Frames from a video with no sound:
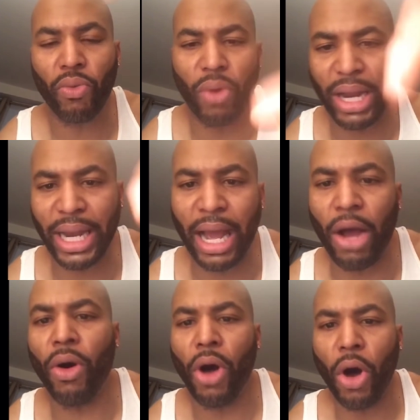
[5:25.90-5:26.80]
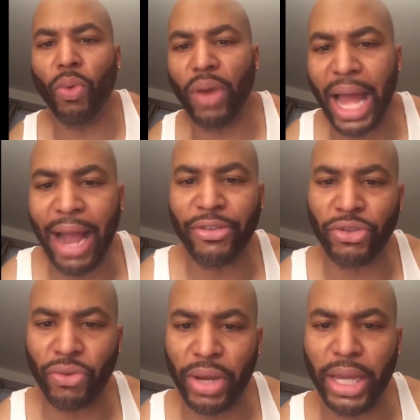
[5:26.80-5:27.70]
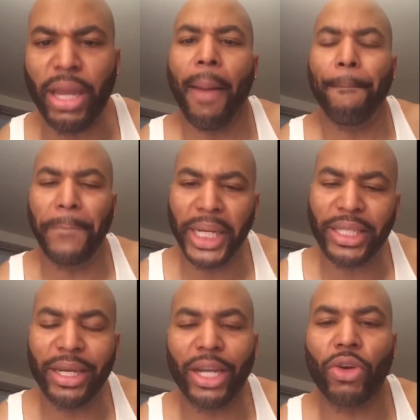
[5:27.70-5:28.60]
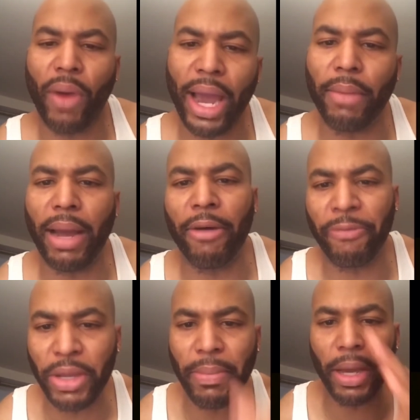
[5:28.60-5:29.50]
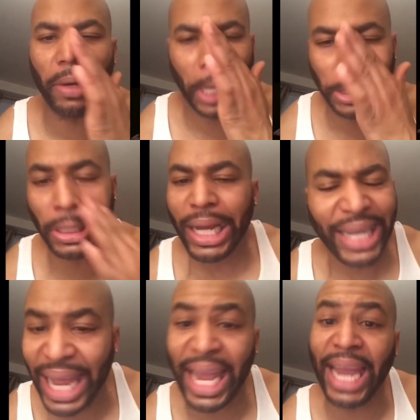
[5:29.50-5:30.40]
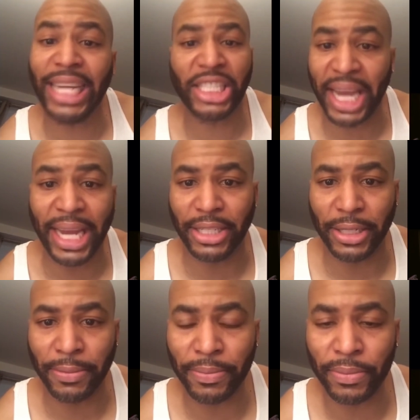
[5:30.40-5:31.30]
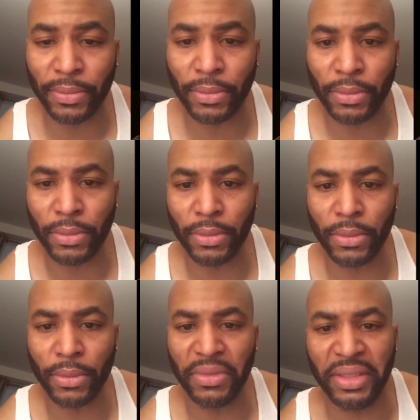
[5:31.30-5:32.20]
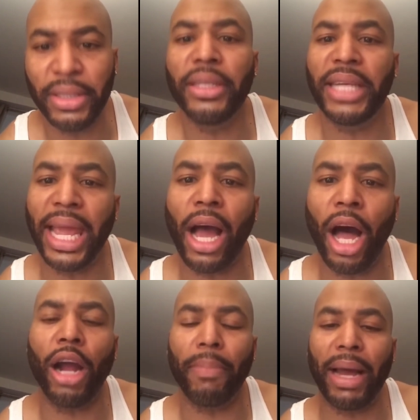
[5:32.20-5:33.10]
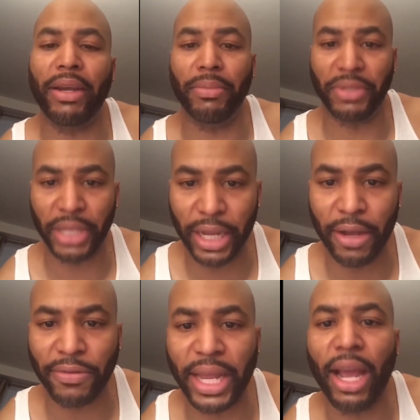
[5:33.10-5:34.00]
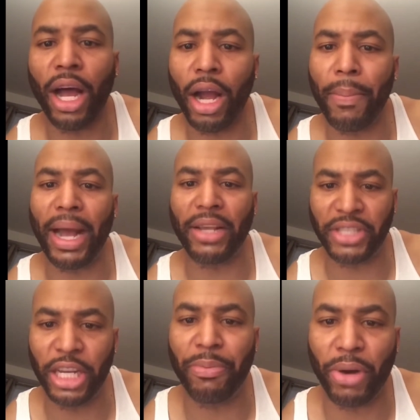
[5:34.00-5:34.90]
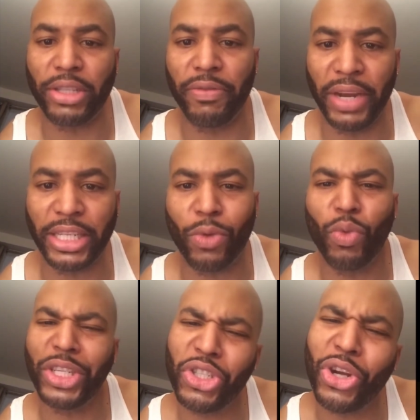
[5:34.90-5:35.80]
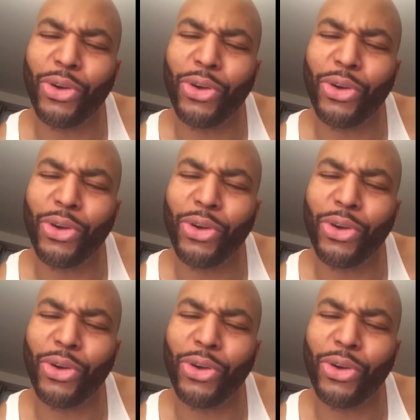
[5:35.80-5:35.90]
right now on live screen bitching and crying about female nature. They ain't changing. They are about themselves. They are about self-preservation. What you